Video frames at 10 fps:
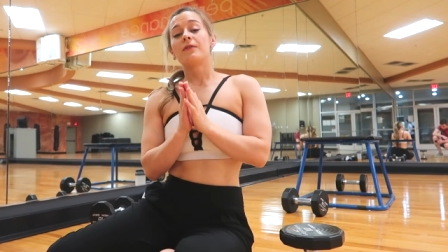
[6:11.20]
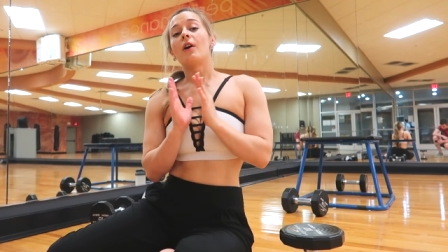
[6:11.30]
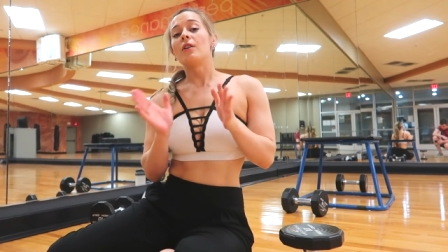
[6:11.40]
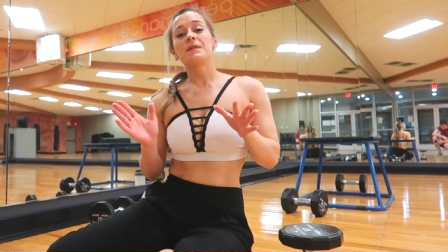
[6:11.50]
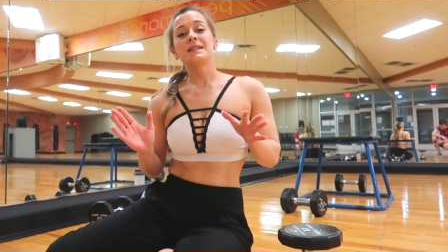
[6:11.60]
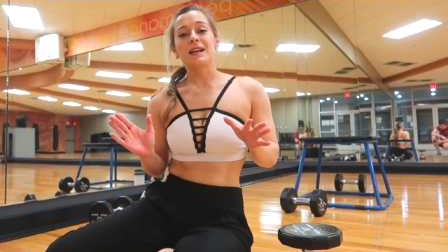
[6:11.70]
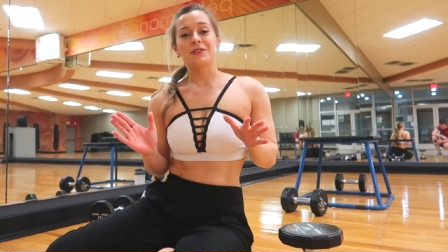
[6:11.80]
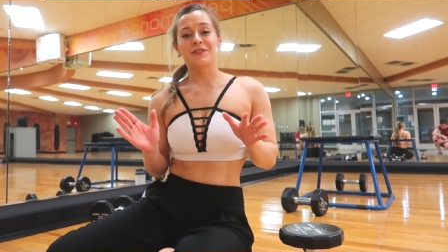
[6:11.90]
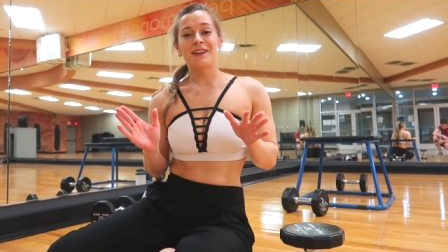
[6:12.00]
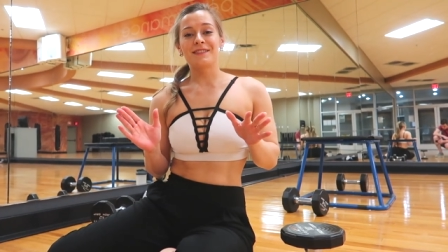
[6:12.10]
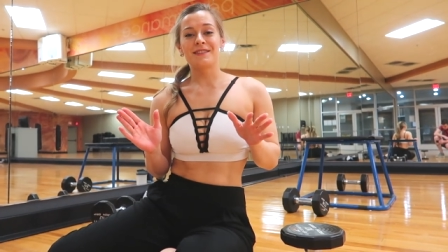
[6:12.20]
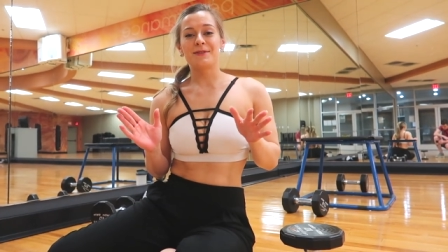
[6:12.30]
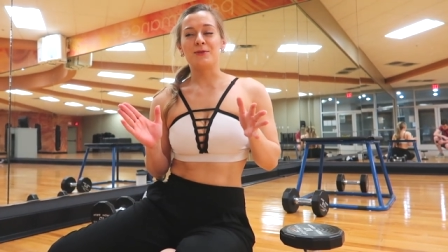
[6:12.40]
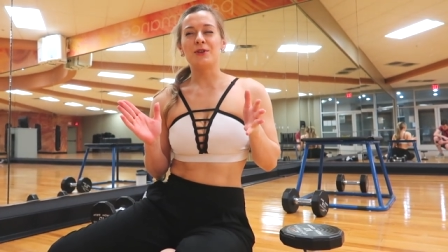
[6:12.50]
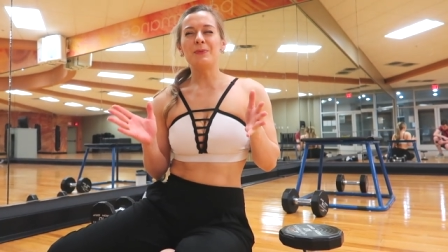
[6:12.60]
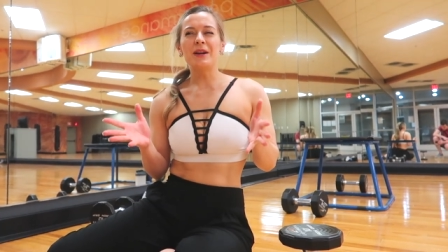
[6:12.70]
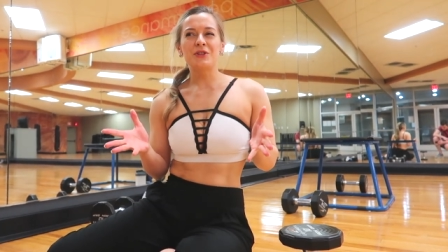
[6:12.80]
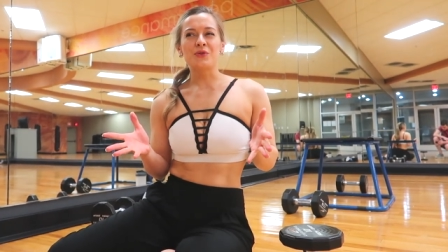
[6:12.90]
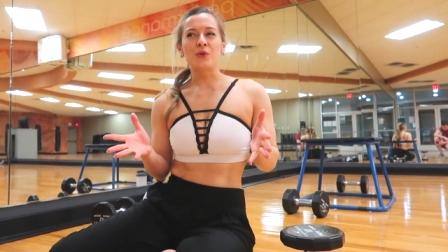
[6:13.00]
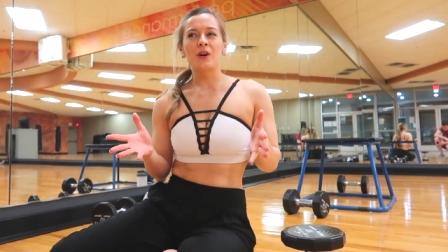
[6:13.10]
For all of these exercises, you need to make
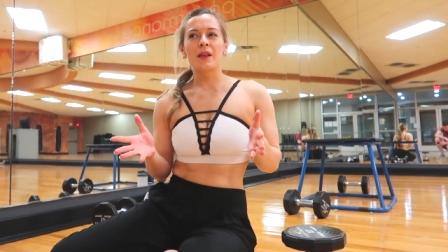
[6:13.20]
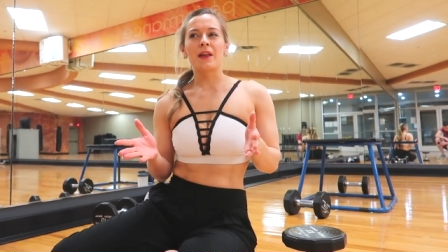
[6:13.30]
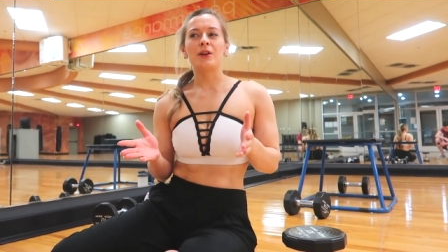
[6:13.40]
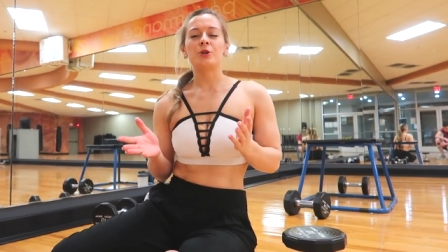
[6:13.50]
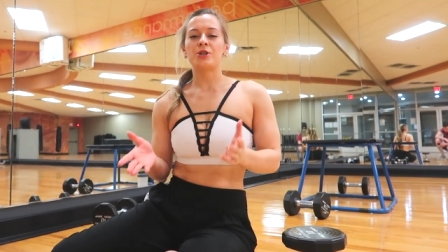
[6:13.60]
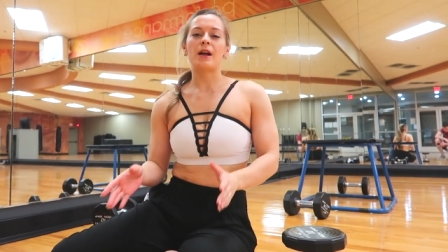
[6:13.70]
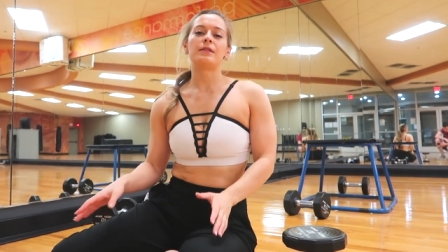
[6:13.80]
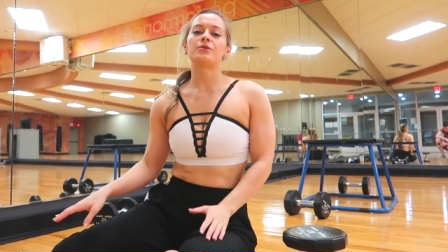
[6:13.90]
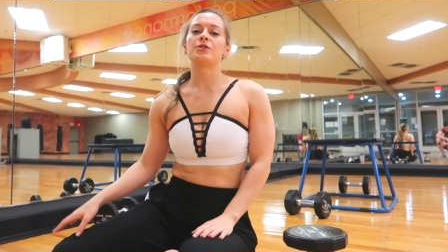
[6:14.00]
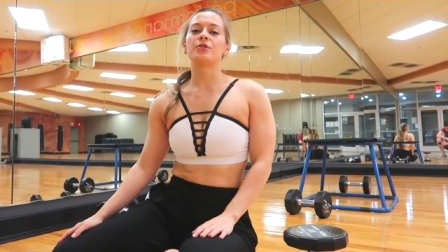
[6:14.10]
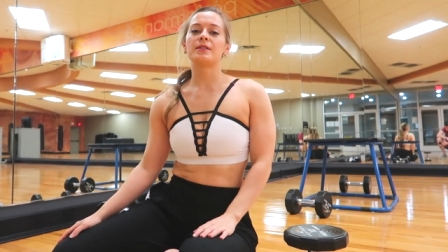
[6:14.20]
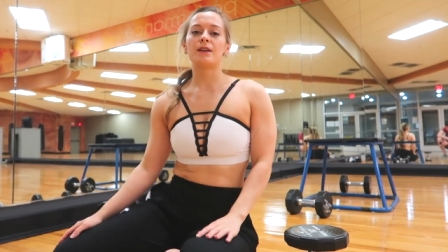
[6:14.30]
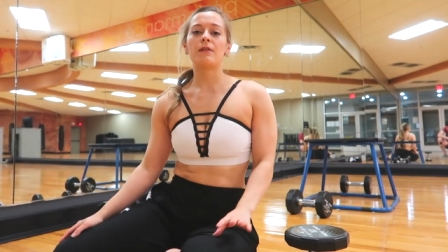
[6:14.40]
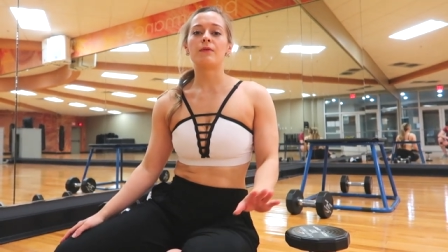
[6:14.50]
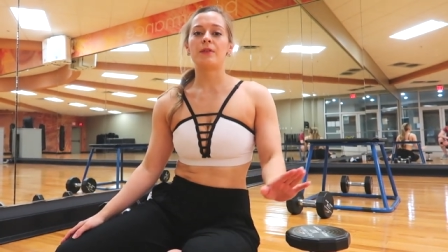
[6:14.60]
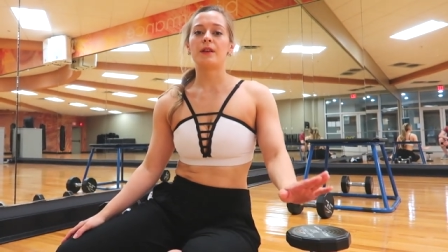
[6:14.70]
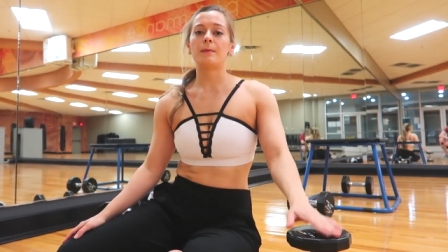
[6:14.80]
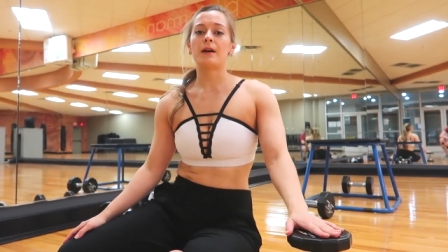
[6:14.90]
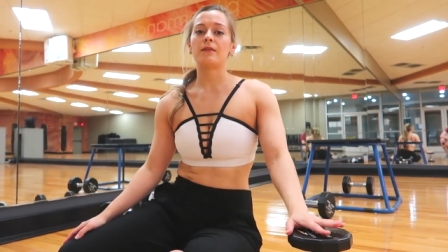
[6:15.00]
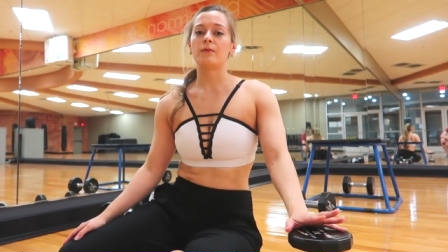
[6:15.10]
sure that you're challenging yourself with the
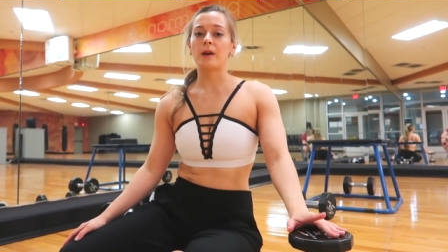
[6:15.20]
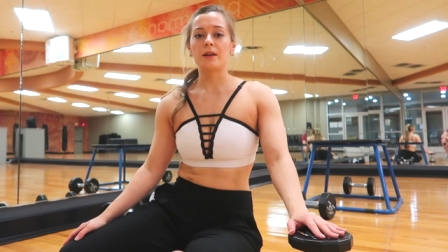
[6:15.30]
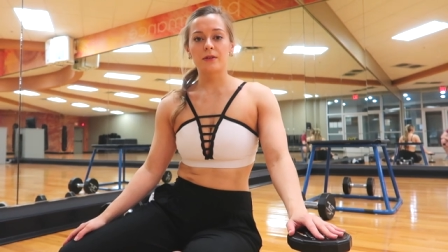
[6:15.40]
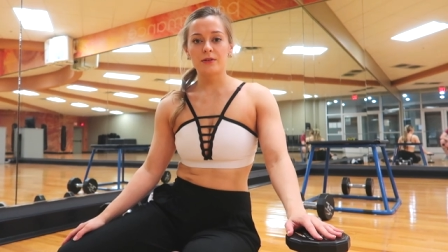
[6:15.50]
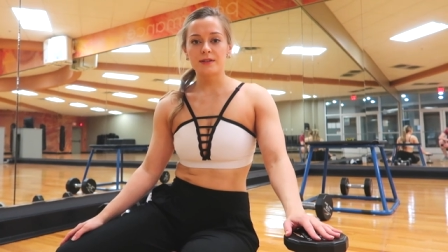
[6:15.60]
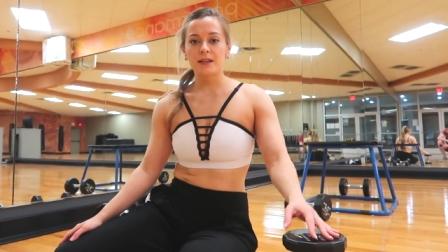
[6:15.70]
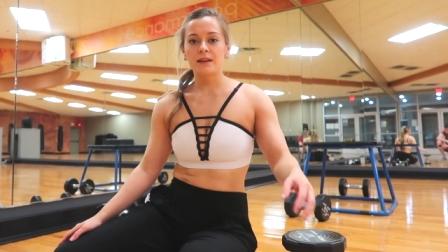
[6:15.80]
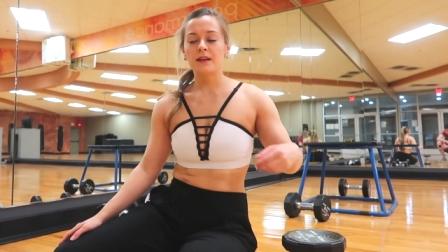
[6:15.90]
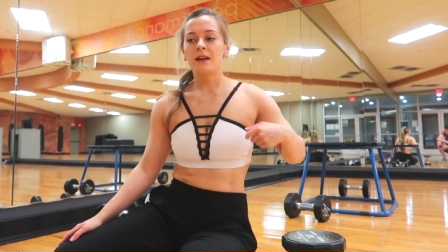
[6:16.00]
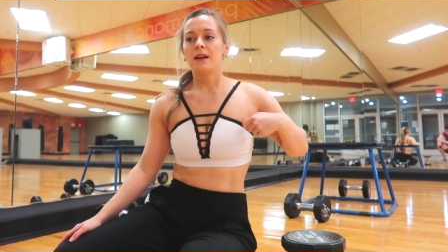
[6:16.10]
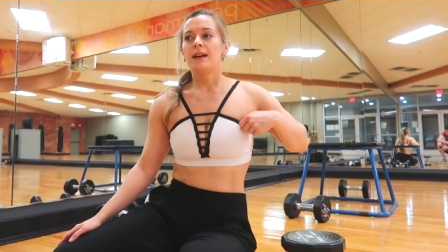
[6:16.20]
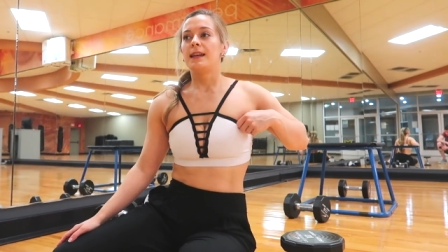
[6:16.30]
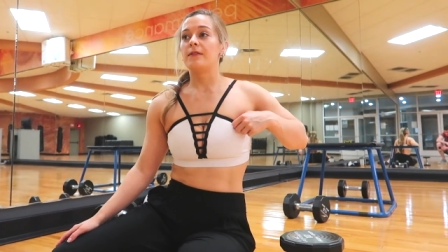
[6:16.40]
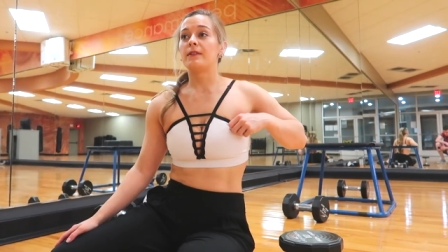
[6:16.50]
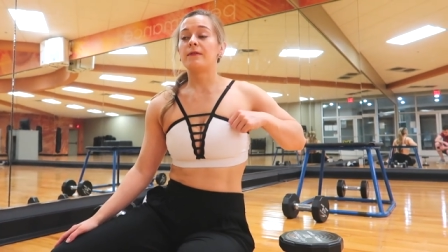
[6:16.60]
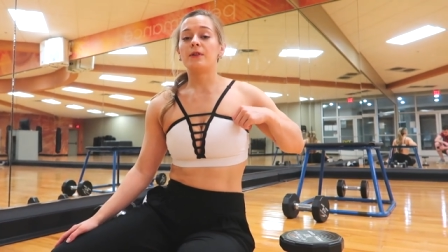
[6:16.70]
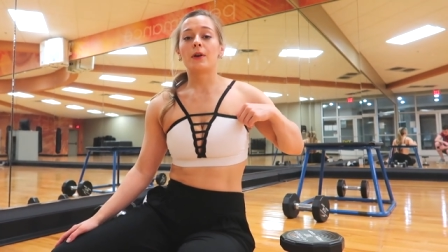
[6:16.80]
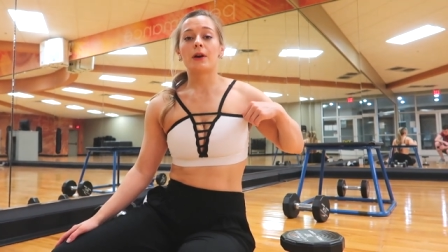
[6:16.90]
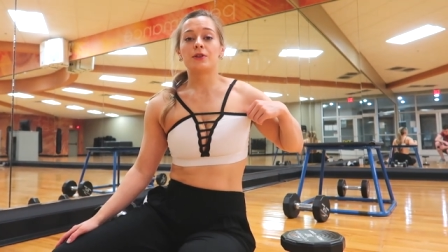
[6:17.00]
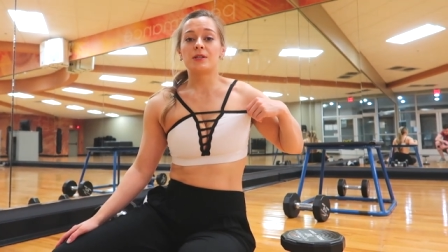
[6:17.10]
amount of weight you're using even if you
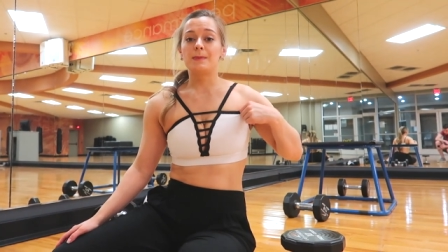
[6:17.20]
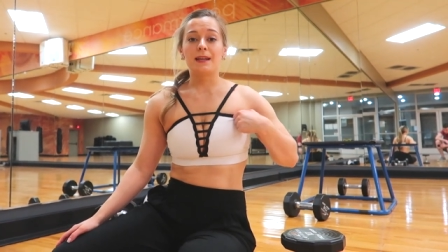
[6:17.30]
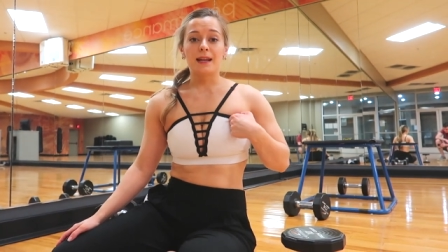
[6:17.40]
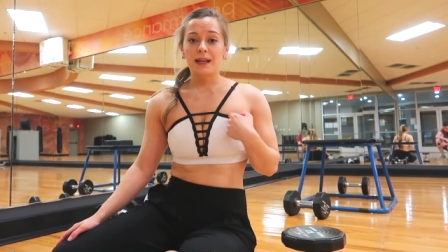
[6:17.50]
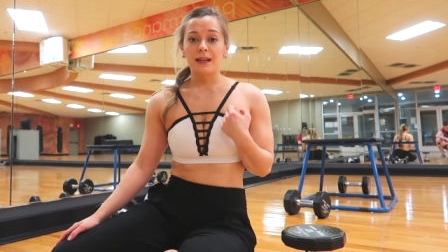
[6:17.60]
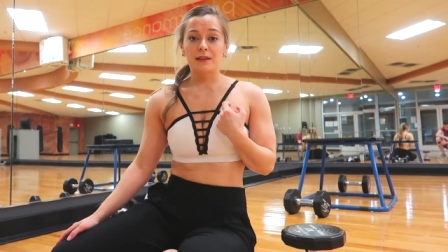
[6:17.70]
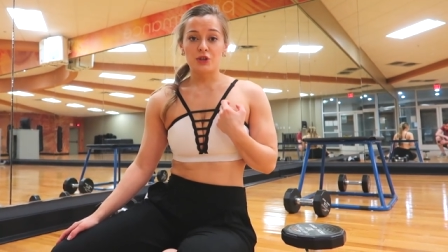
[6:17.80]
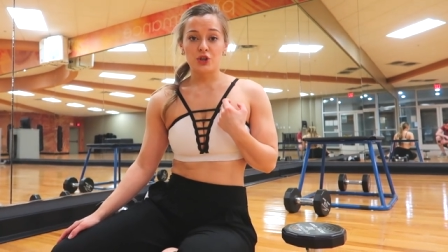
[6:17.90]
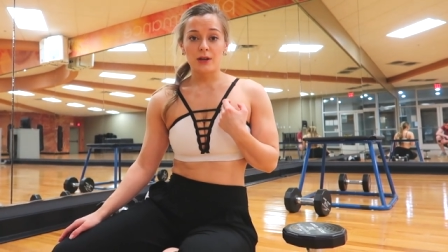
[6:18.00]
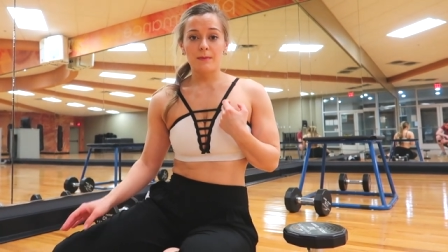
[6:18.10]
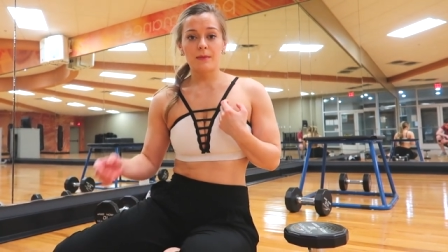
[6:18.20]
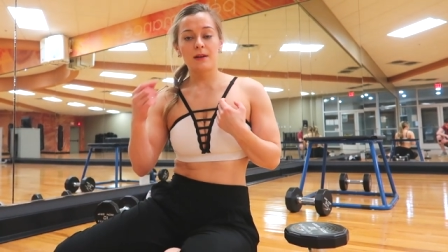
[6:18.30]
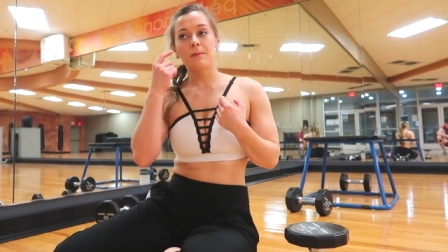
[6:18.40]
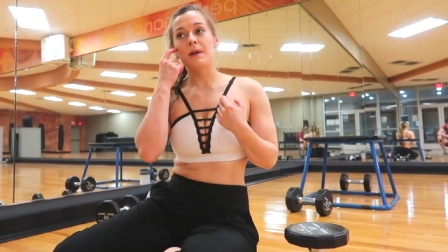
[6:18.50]
are just beginning in the gym,